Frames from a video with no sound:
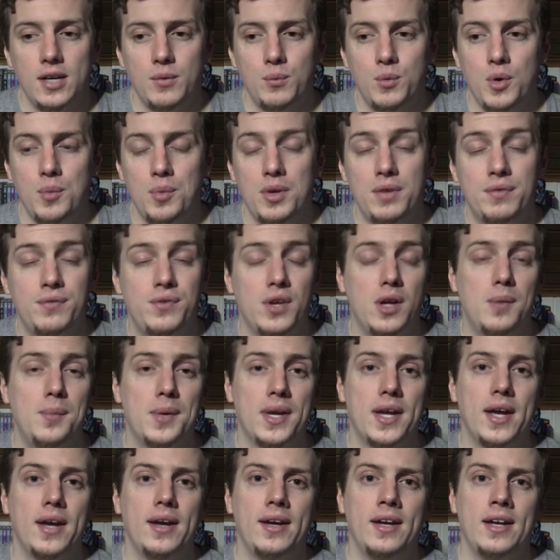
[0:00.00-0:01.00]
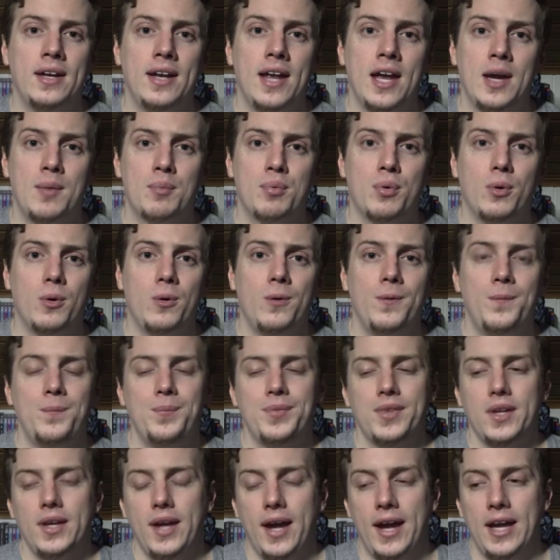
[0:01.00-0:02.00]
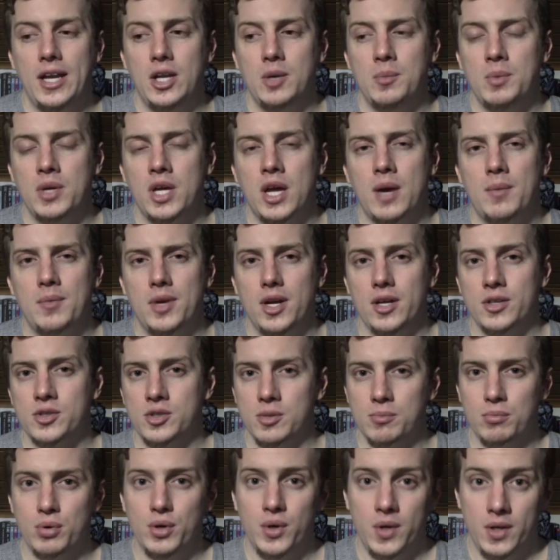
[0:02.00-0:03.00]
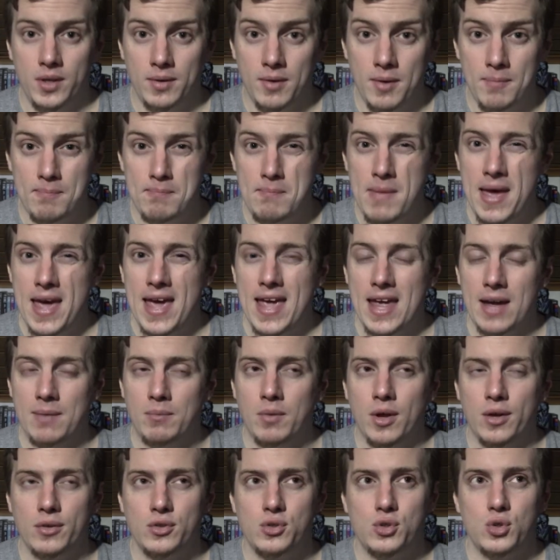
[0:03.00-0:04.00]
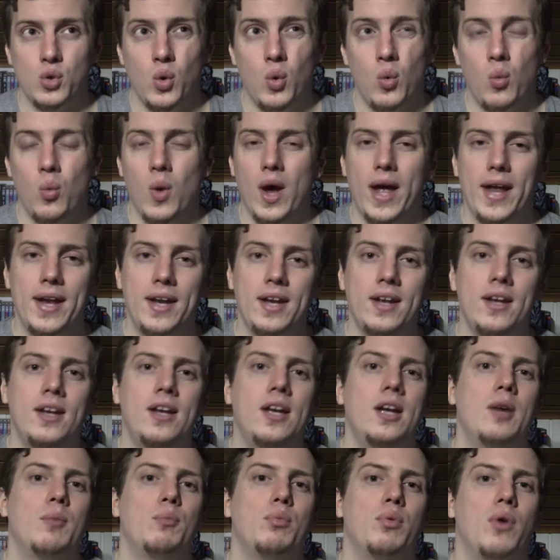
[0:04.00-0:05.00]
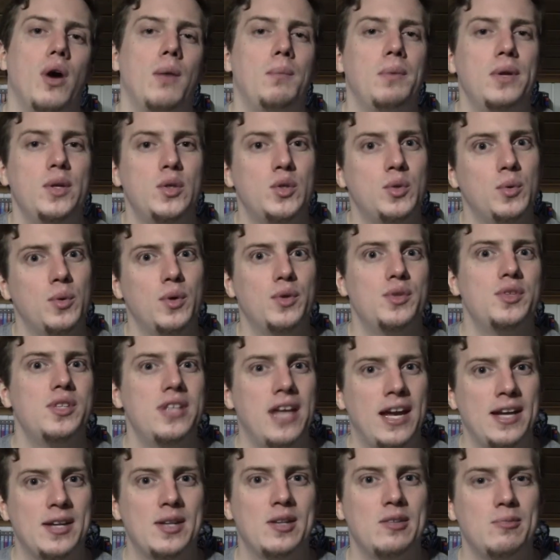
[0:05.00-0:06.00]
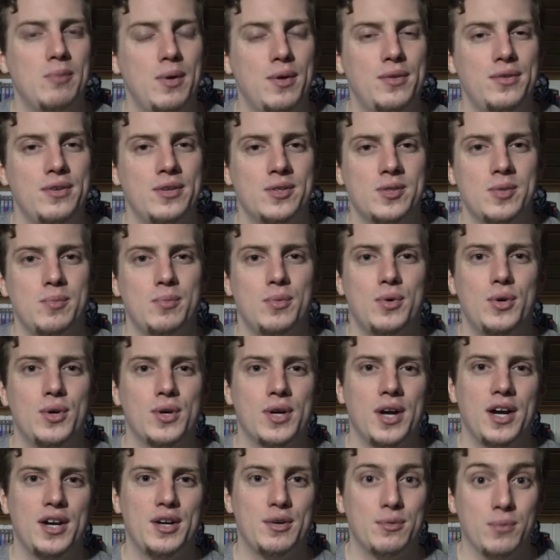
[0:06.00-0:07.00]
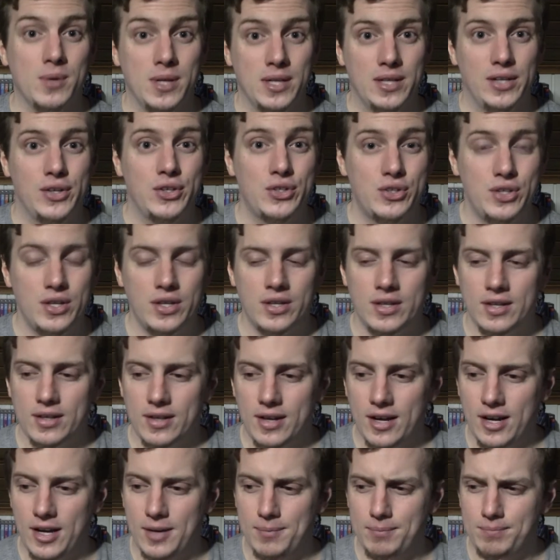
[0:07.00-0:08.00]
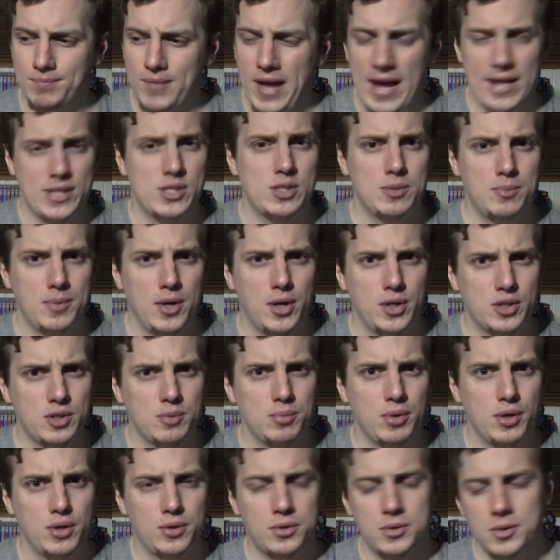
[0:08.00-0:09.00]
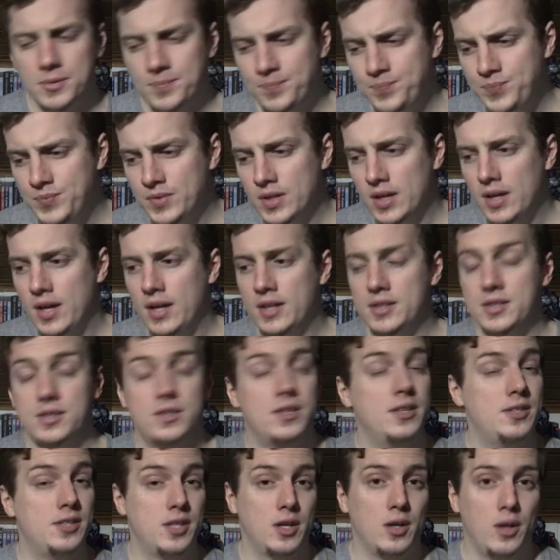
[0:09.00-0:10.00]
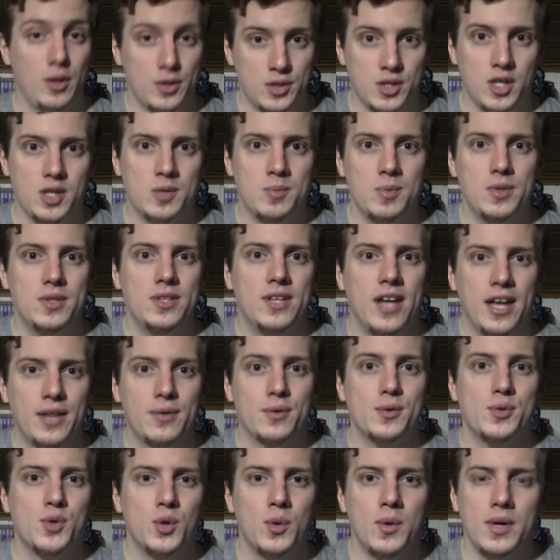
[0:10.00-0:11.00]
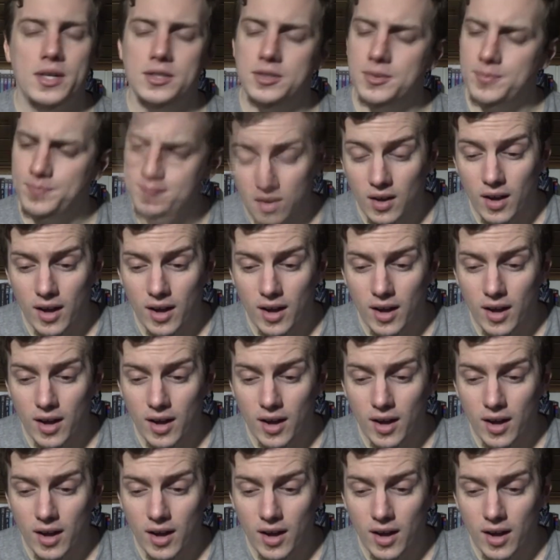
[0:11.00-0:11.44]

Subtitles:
We'll be filming it in April, and it'll be coming out at some point in May. I'm not sure when. Probably towards the end of the month is a more kind of realistic estimate, I suppose. It's going to take a lot of time to put together, as always.